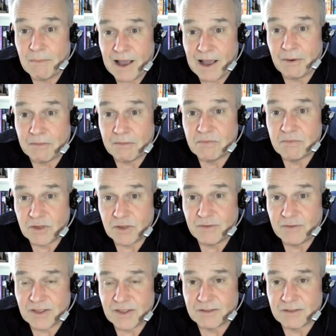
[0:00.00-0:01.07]
our
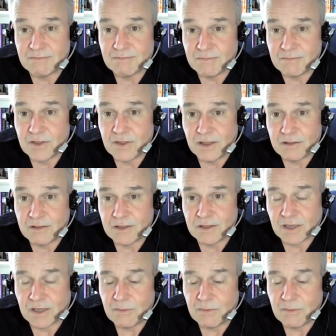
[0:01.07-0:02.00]
services to the